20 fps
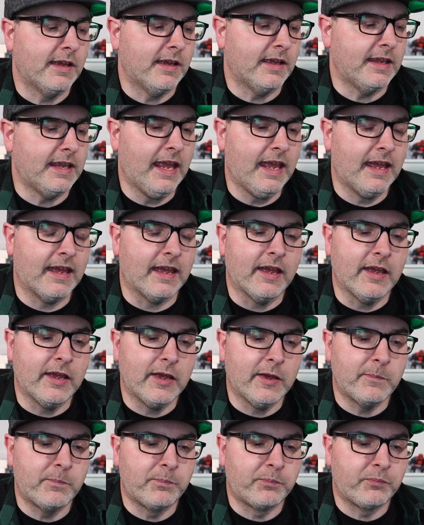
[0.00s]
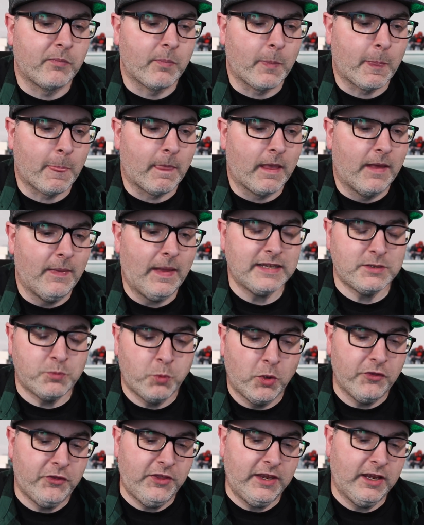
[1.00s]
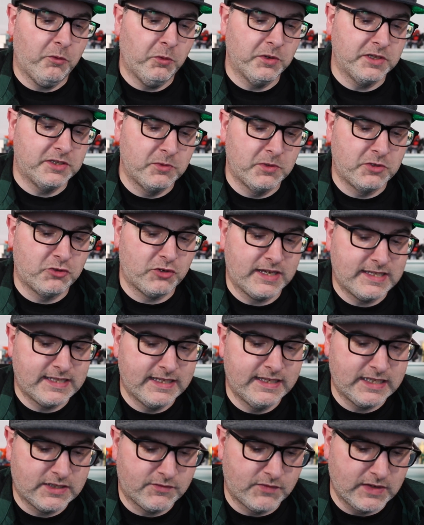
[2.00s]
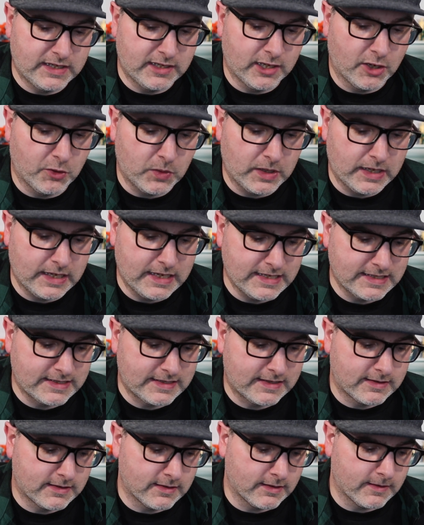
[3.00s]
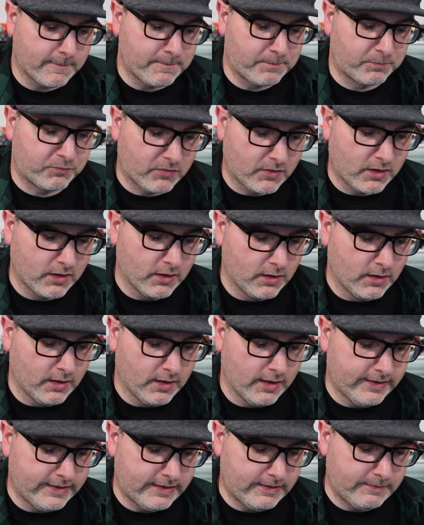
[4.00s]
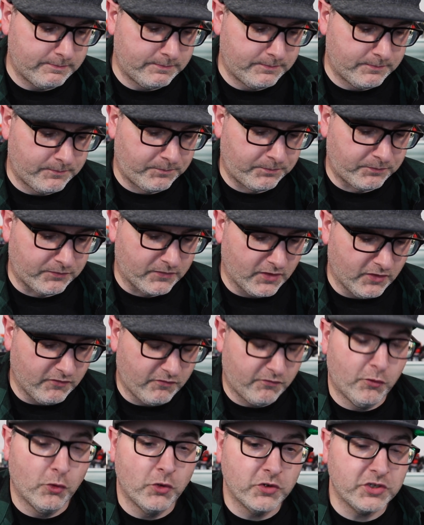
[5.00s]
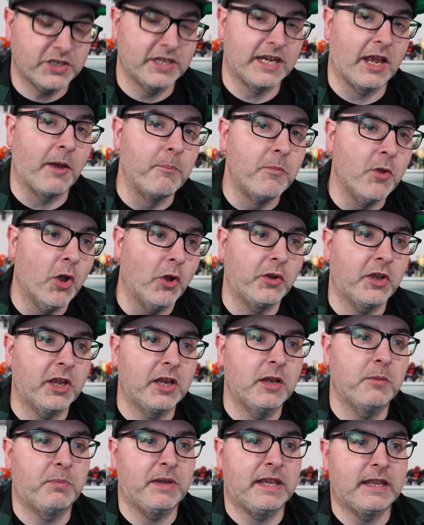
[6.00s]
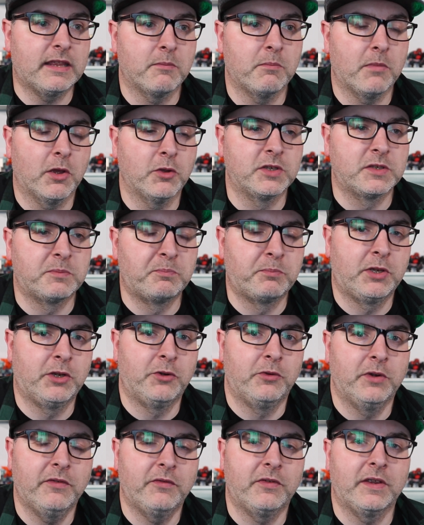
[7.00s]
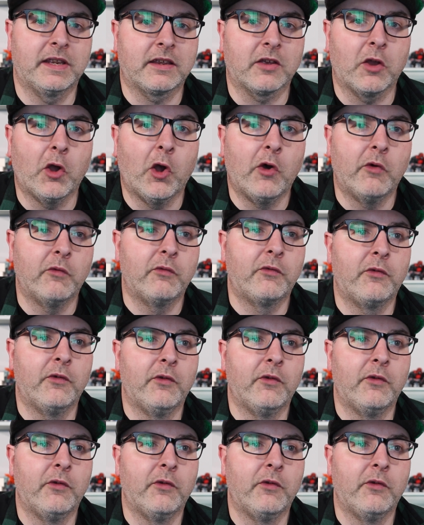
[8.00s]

yeah, and that's one thing I wanted to address in this video, is that unfortunately I'm not going to be the most prolific of